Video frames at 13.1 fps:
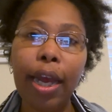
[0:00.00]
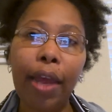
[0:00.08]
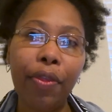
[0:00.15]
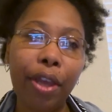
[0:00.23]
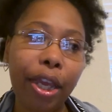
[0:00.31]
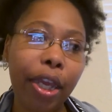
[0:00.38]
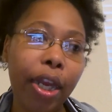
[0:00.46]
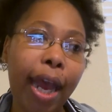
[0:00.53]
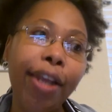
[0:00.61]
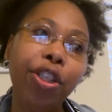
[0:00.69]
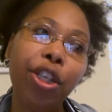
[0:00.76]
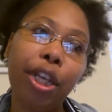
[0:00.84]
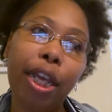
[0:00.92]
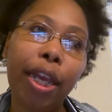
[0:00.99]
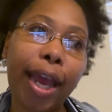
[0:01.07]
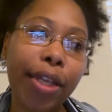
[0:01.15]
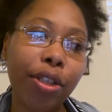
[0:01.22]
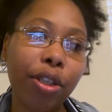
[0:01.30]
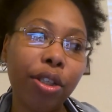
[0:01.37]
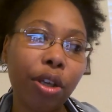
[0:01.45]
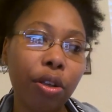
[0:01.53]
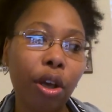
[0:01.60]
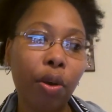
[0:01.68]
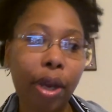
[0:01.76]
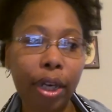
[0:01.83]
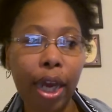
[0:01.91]
And then I took it as a
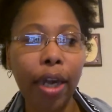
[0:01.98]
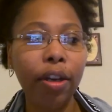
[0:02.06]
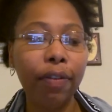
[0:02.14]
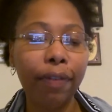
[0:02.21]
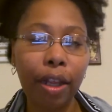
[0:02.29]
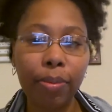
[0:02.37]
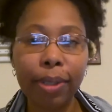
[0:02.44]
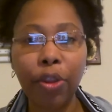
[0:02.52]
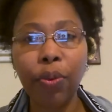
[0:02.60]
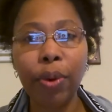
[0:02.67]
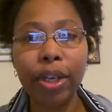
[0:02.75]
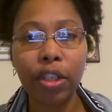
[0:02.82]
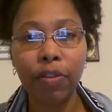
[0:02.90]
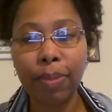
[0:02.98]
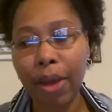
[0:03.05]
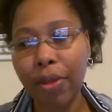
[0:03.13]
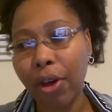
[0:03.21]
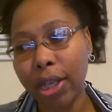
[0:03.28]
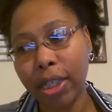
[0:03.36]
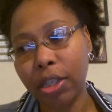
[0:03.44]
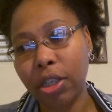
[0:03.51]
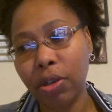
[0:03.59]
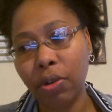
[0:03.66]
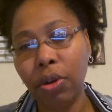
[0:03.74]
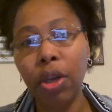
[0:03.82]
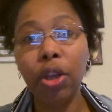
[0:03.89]
solo and kind of developed out the rest of my thoughts
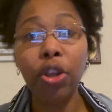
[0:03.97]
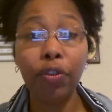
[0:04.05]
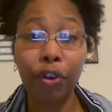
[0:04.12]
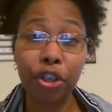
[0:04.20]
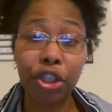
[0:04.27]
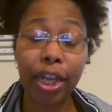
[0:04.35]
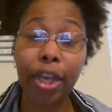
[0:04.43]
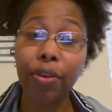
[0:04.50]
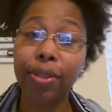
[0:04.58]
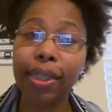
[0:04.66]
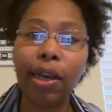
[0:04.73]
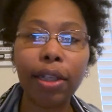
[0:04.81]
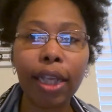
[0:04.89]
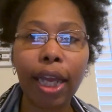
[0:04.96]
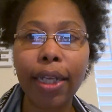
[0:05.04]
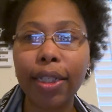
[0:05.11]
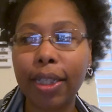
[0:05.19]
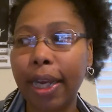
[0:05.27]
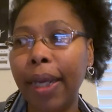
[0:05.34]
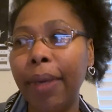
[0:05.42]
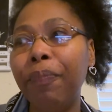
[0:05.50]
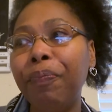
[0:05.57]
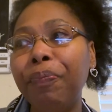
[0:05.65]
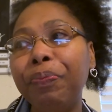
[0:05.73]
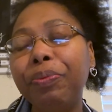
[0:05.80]
into the version that you see online today.